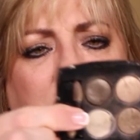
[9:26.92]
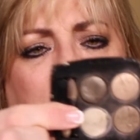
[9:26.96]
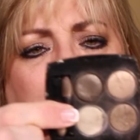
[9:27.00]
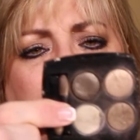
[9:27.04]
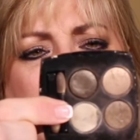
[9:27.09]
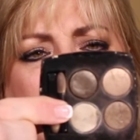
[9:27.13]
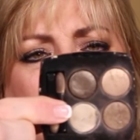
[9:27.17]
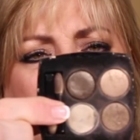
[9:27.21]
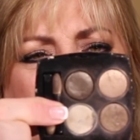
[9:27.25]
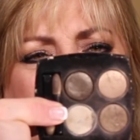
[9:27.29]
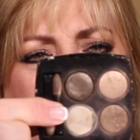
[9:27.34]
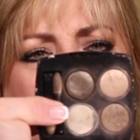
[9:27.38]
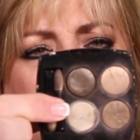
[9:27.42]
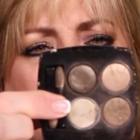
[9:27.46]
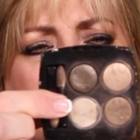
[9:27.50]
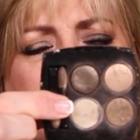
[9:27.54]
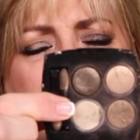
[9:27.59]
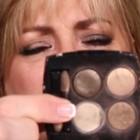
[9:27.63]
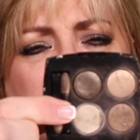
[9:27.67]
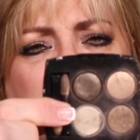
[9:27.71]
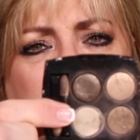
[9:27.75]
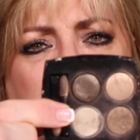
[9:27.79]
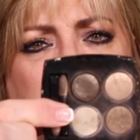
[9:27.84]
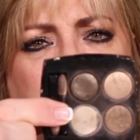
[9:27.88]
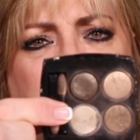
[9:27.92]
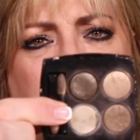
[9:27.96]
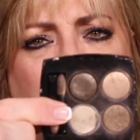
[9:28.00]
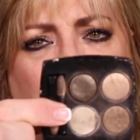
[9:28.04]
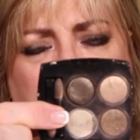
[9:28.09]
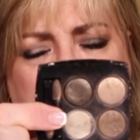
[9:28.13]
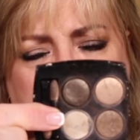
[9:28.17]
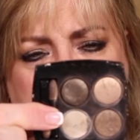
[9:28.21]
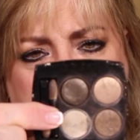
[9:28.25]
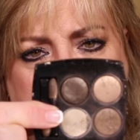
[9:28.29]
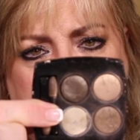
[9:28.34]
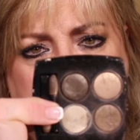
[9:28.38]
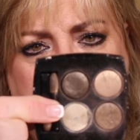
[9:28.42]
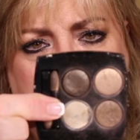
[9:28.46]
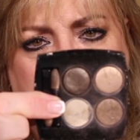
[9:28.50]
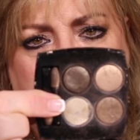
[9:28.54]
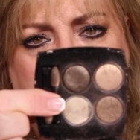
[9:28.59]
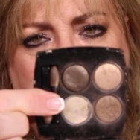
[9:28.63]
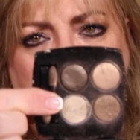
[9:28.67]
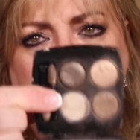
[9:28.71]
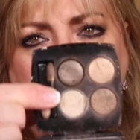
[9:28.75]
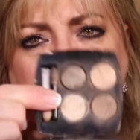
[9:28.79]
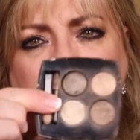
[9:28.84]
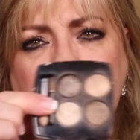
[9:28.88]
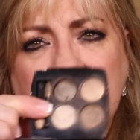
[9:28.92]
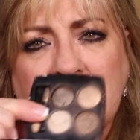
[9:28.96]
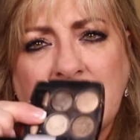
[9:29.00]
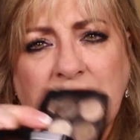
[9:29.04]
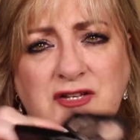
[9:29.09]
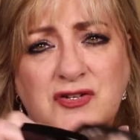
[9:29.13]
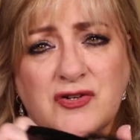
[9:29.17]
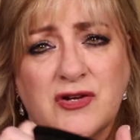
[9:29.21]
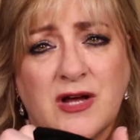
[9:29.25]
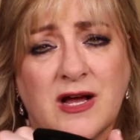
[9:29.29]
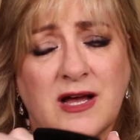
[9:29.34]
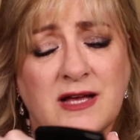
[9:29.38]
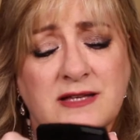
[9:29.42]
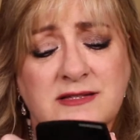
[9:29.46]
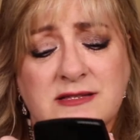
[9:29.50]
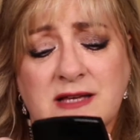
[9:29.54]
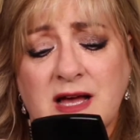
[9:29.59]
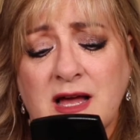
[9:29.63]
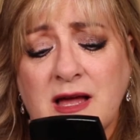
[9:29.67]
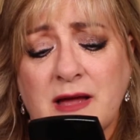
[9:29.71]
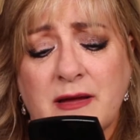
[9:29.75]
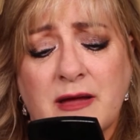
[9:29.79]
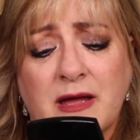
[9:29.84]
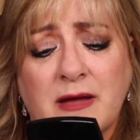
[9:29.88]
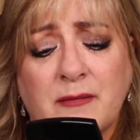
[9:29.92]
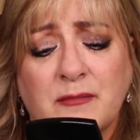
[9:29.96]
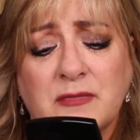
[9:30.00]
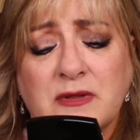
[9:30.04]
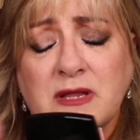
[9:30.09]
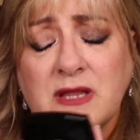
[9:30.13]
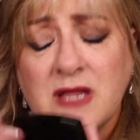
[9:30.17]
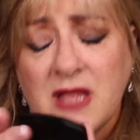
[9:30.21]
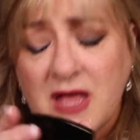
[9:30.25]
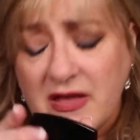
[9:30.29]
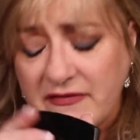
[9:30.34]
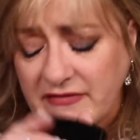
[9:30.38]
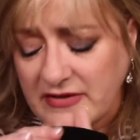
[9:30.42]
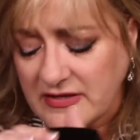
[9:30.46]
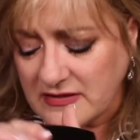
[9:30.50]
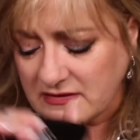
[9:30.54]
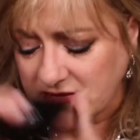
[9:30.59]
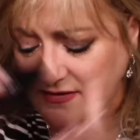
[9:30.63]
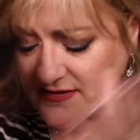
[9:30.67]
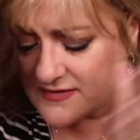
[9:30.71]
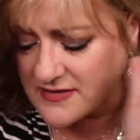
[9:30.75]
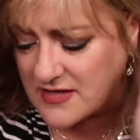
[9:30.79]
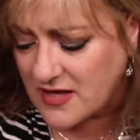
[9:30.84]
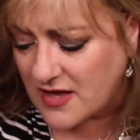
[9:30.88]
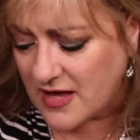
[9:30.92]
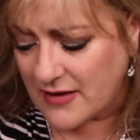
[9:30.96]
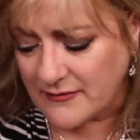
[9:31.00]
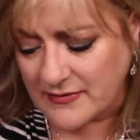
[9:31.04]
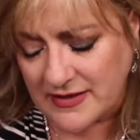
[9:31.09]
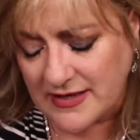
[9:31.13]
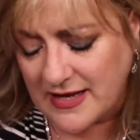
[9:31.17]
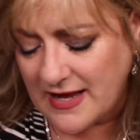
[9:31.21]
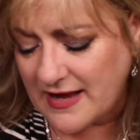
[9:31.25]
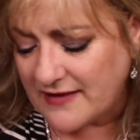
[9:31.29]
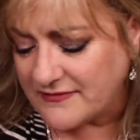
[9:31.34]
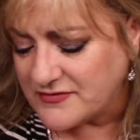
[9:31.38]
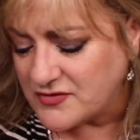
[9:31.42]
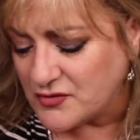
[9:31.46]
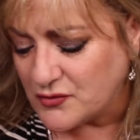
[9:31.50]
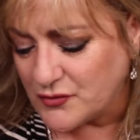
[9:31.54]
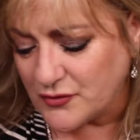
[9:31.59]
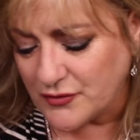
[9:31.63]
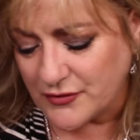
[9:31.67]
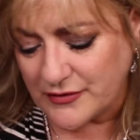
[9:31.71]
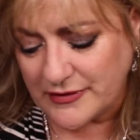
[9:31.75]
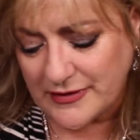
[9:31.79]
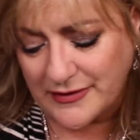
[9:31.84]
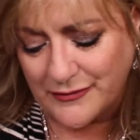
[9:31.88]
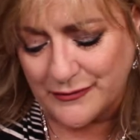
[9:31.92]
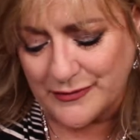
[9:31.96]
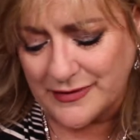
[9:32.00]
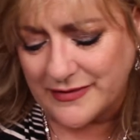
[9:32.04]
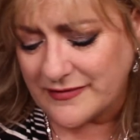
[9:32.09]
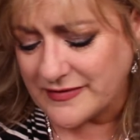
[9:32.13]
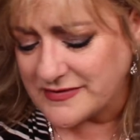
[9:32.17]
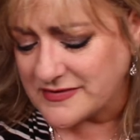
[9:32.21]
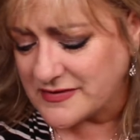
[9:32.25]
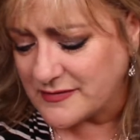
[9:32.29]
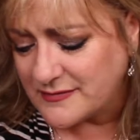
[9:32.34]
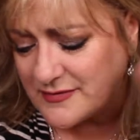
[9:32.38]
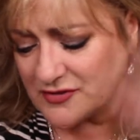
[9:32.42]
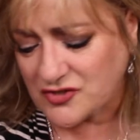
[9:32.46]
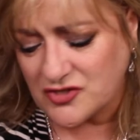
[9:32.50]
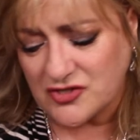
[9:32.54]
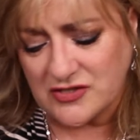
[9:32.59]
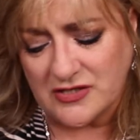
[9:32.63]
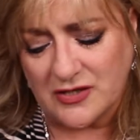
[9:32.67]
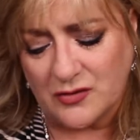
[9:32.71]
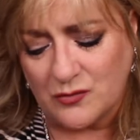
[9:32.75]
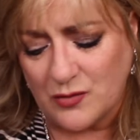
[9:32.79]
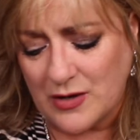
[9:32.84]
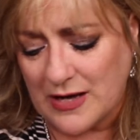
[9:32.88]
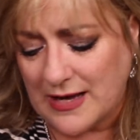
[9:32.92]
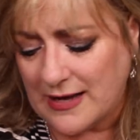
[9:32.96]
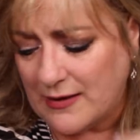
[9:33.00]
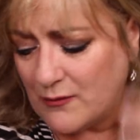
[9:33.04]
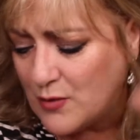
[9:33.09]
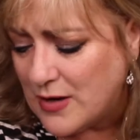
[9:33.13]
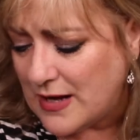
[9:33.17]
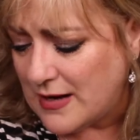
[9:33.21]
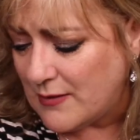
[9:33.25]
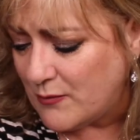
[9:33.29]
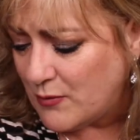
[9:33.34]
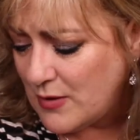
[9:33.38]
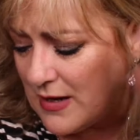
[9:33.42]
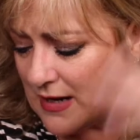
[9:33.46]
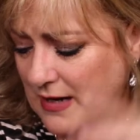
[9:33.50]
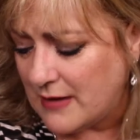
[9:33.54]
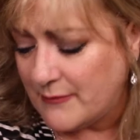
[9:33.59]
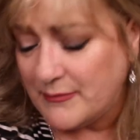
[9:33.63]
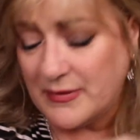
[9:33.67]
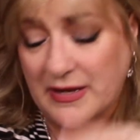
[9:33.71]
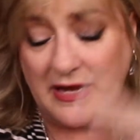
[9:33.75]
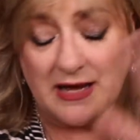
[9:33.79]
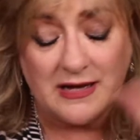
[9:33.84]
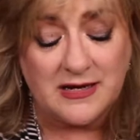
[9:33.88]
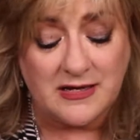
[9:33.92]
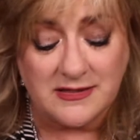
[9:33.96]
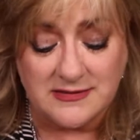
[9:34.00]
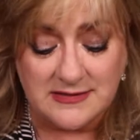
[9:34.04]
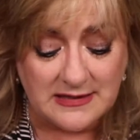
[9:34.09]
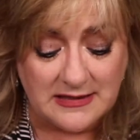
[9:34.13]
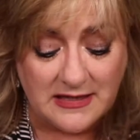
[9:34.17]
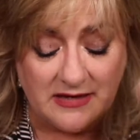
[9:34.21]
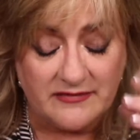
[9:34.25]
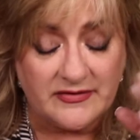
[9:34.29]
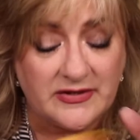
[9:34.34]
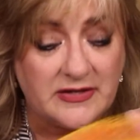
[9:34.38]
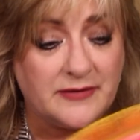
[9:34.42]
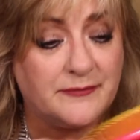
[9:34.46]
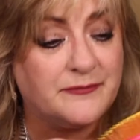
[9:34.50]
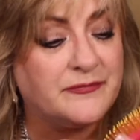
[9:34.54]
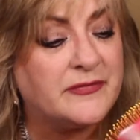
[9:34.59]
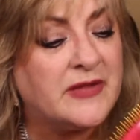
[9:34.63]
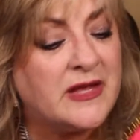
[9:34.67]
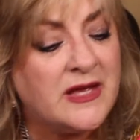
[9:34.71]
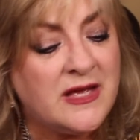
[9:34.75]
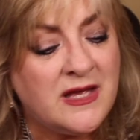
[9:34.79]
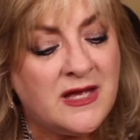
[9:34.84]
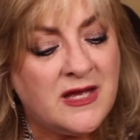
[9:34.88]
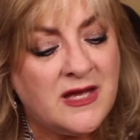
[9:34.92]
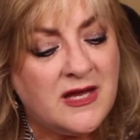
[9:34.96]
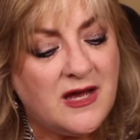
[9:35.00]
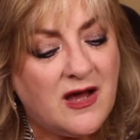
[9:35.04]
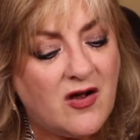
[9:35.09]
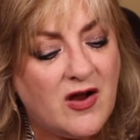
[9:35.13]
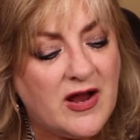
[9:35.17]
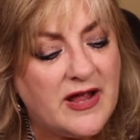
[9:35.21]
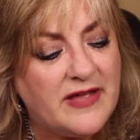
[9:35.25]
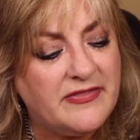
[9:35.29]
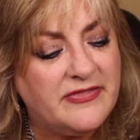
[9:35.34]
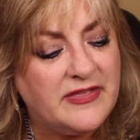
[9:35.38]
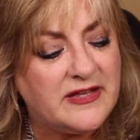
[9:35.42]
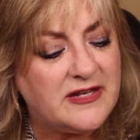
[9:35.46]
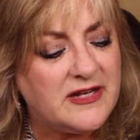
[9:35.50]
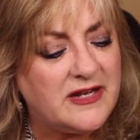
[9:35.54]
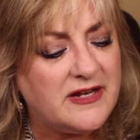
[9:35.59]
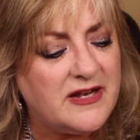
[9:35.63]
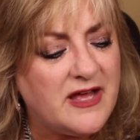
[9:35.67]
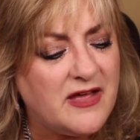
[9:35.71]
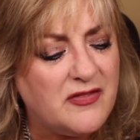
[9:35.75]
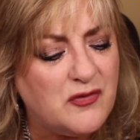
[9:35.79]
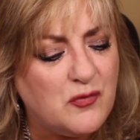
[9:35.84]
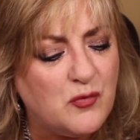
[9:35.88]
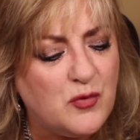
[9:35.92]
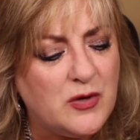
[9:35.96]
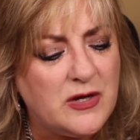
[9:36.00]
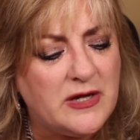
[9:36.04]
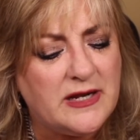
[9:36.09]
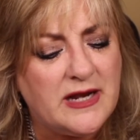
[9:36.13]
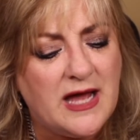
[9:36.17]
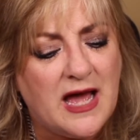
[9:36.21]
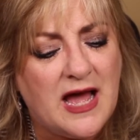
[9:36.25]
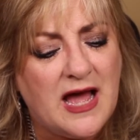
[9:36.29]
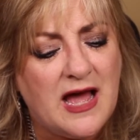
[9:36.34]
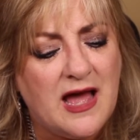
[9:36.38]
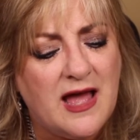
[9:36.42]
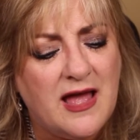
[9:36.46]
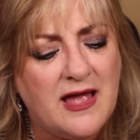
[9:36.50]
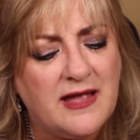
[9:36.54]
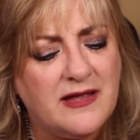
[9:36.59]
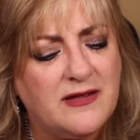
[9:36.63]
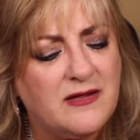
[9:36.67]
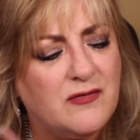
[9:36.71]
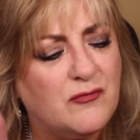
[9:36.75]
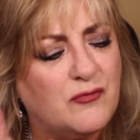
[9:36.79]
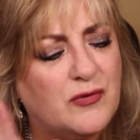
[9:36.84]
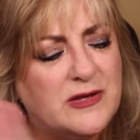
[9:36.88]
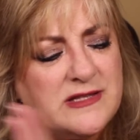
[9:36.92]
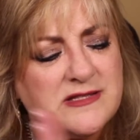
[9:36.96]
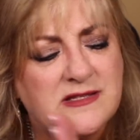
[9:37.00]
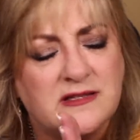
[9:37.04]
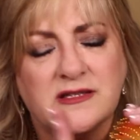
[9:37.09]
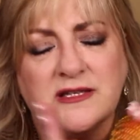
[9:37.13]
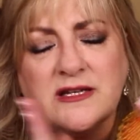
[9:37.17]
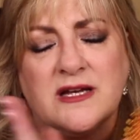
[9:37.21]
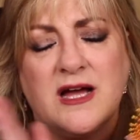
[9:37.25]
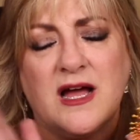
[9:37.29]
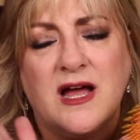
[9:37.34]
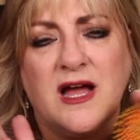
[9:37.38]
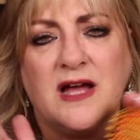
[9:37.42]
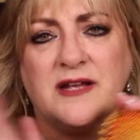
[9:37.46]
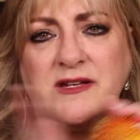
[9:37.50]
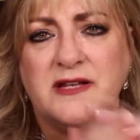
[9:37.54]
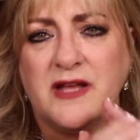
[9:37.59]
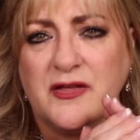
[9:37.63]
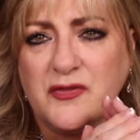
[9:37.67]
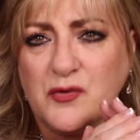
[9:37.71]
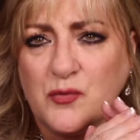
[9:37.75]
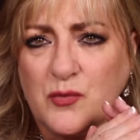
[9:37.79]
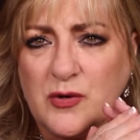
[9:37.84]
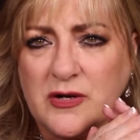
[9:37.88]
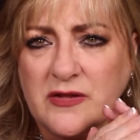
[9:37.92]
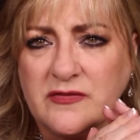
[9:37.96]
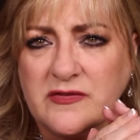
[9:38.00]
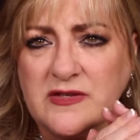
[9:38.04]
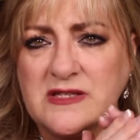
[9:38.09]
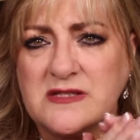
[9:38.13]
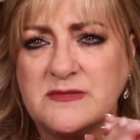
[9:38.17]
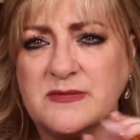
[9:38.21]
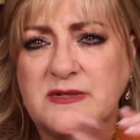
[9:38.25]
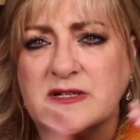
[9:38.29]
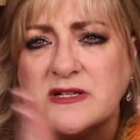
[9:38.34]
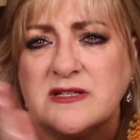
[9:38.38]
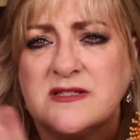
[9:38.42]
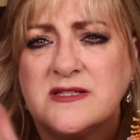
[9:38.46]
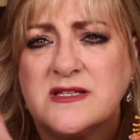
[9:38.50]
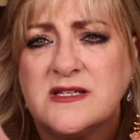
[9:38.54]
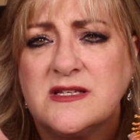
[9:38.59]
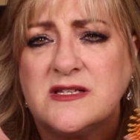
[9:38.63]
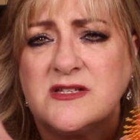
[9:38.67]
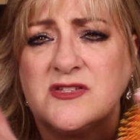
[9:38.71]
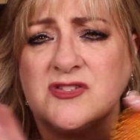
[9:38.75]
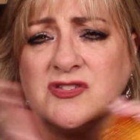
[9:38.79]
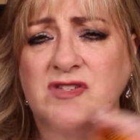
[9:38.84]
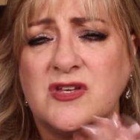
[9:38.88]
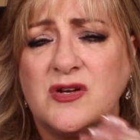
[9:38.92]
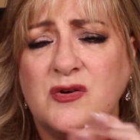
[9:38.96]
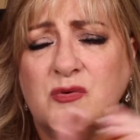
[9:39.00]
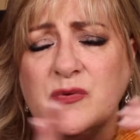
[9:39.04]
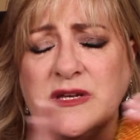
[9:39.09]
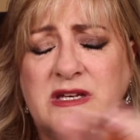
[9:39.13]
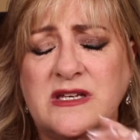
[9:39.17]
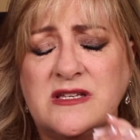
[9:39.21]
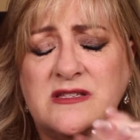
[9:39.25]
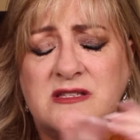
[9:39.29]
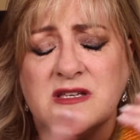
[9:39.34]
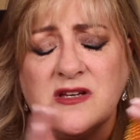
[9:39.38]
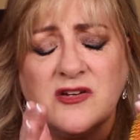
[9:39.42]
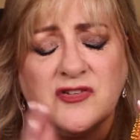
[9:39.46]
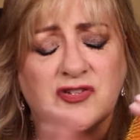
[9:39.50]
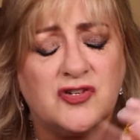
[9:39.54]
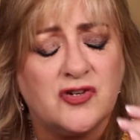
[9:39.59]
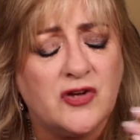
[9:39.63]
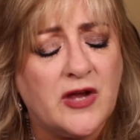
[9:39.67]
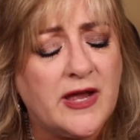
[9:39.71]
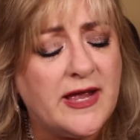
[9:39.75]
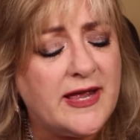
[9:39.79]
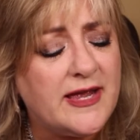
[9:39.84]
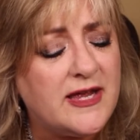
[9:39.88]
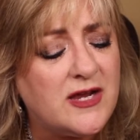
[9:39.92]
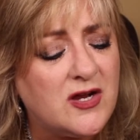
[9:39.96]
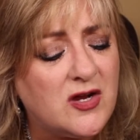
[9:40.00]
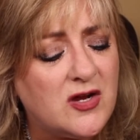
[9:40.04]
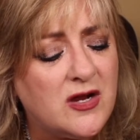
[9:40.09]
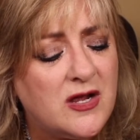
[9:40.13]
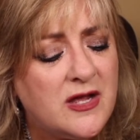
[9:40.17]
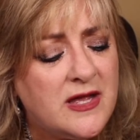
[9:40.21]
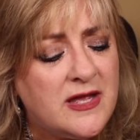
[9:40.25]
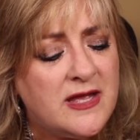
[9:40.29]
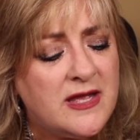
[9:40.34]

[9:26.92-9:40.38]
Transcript: Mademoiselle. It's 214. And you guys, I am loving this. I'm going to have to order another one. I've got so much to know why, why, why, but because I love it. All right, and then another one. I recently got another one of these because it is so easy on your hair.